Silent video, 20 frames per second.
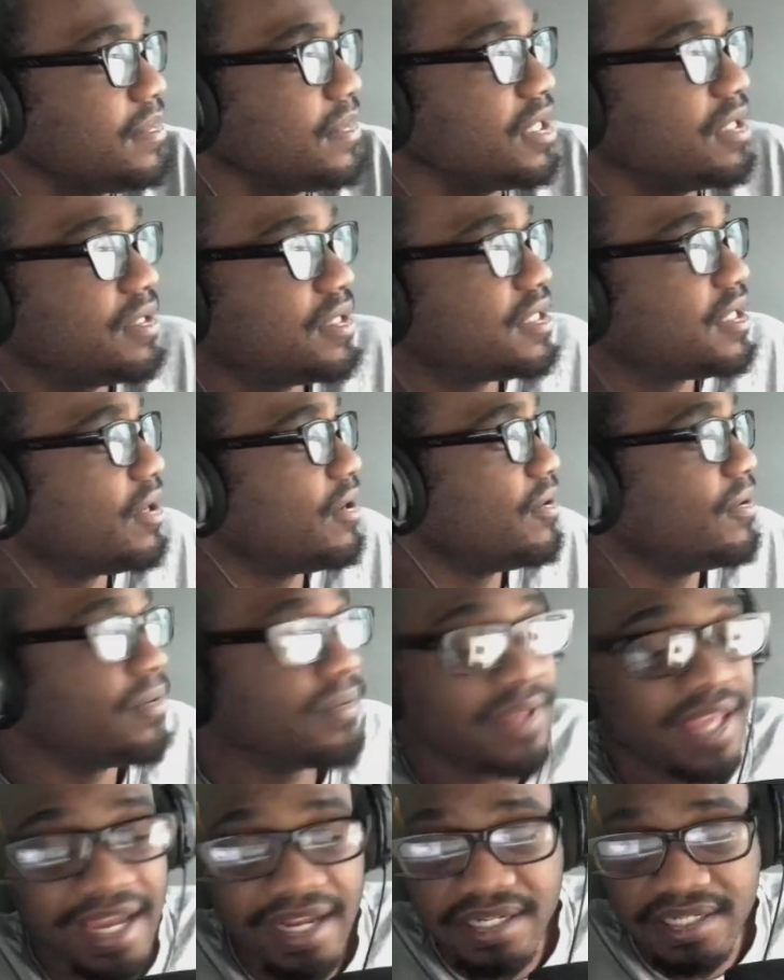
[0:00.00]
So
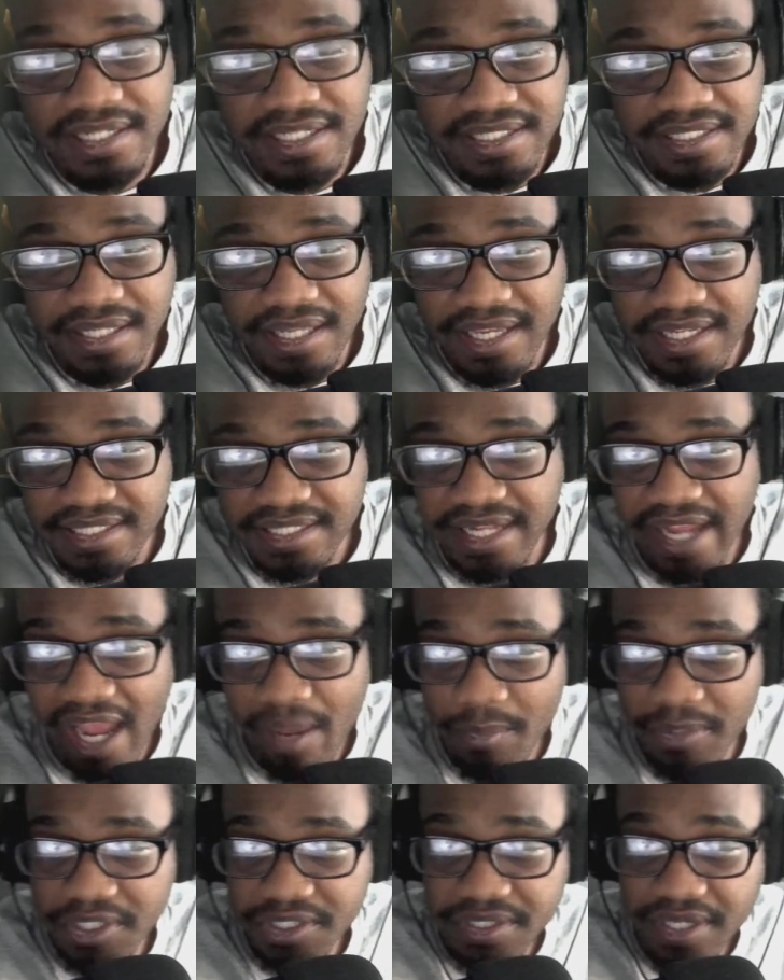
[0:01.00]
that does less
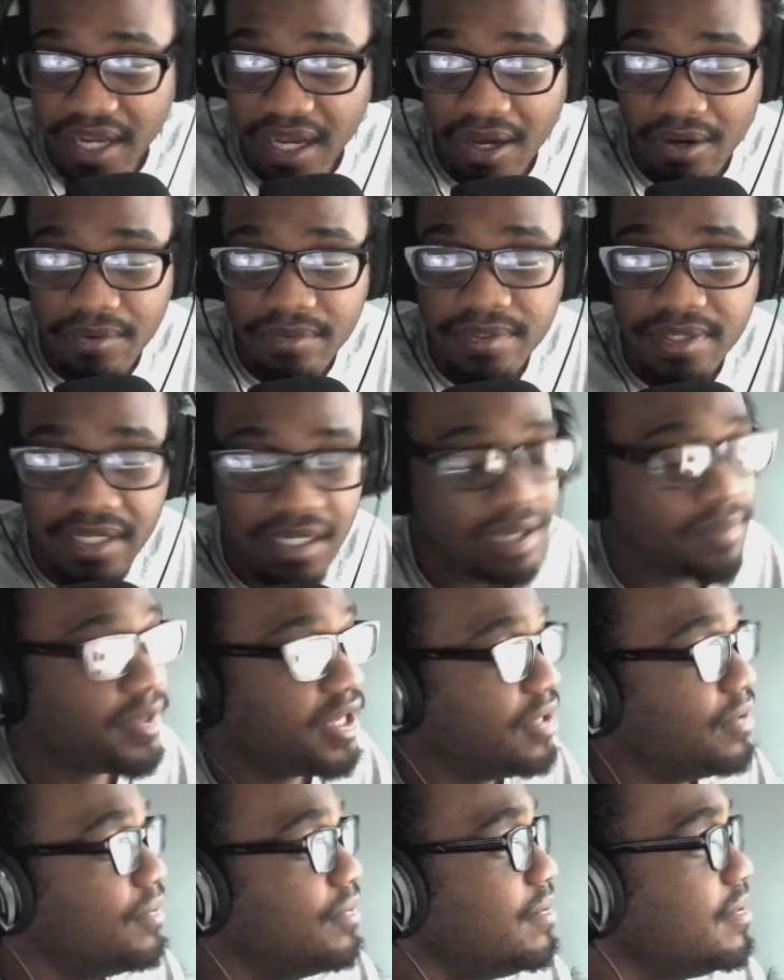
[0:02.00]
damage now.
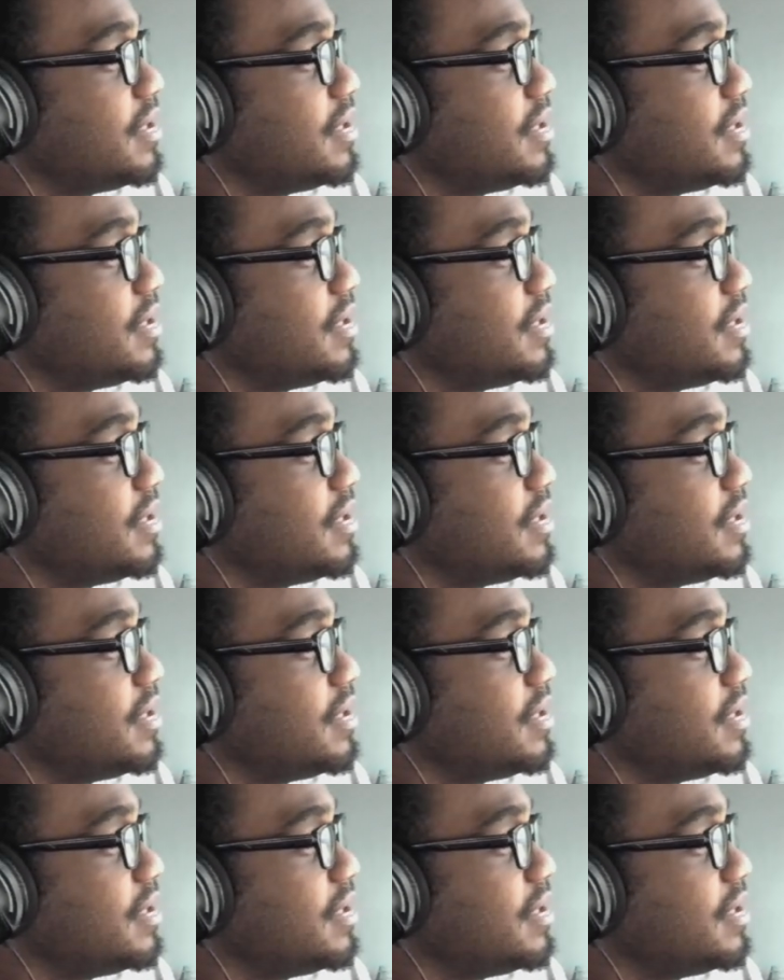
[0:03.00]
W.